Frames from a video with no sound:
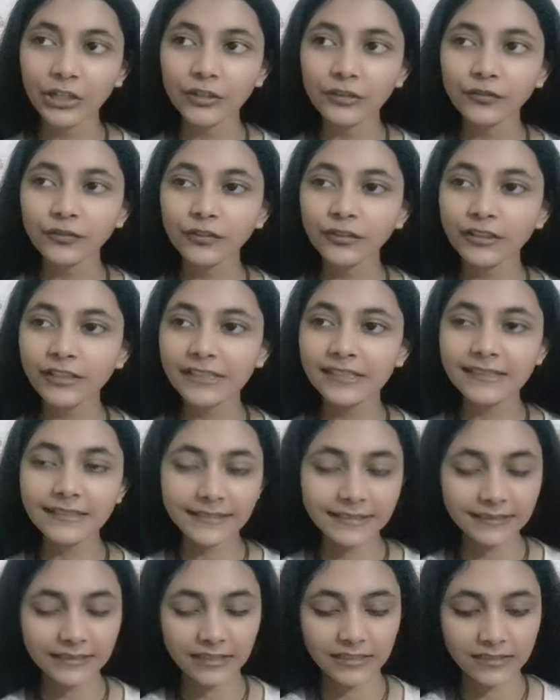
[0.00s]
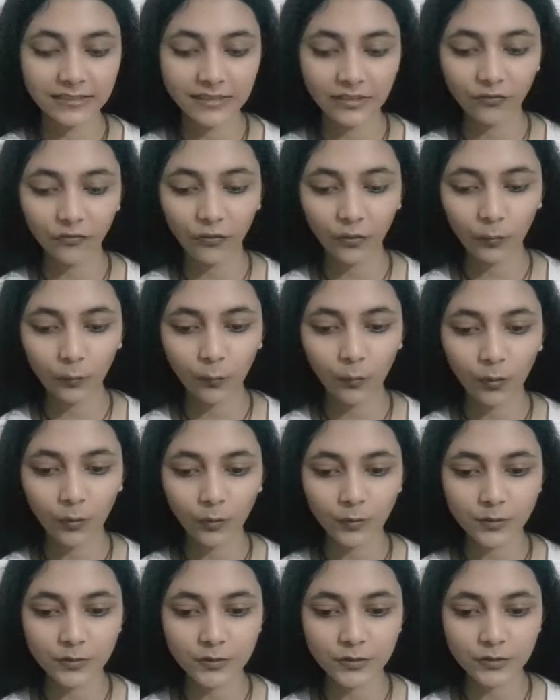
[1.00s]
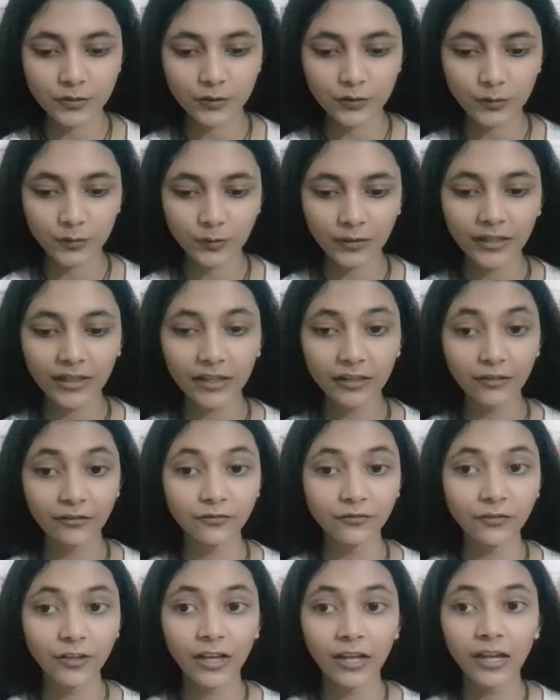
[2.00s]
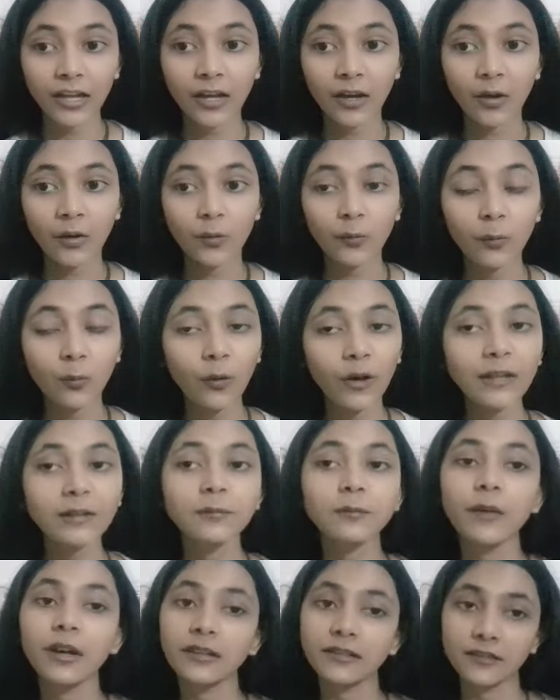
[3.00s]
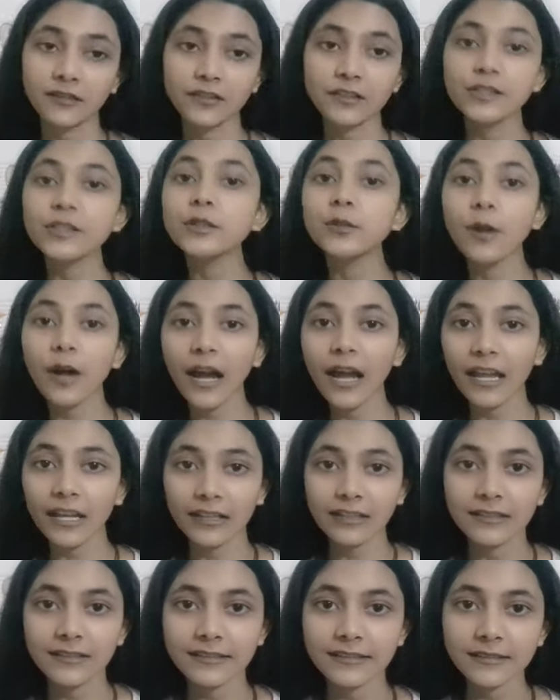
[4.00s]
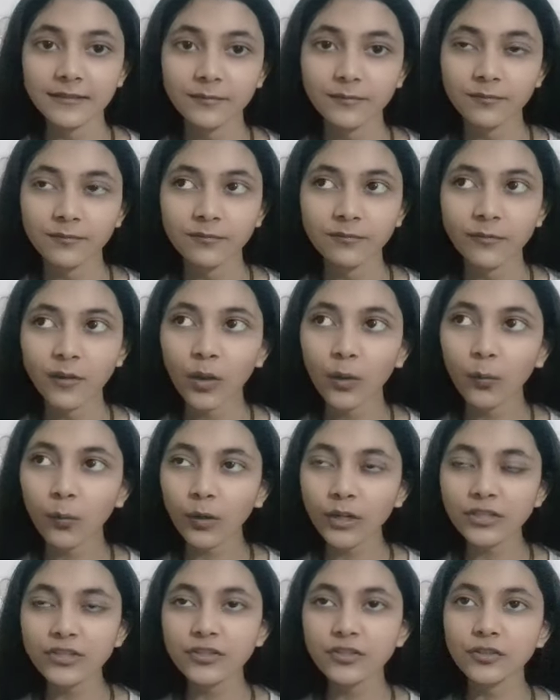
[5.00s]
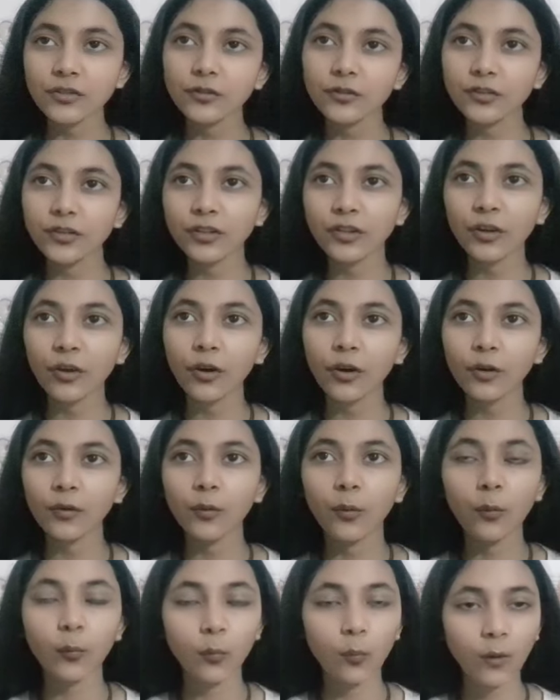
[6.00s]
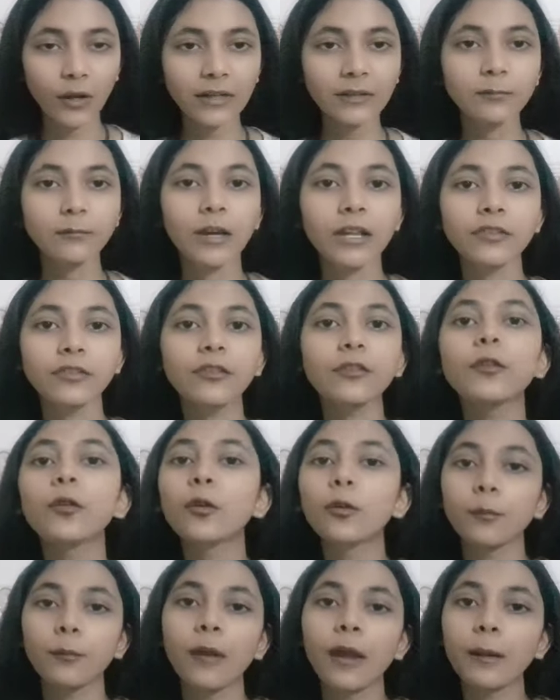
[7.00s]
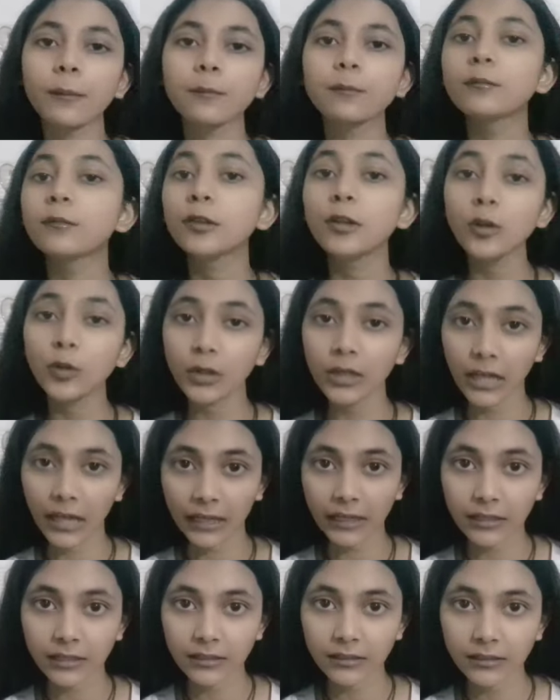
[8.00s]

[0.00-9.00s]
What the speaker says: For instance, if you want to give 1 month to IELTS, what should your 1 month roadmap look like?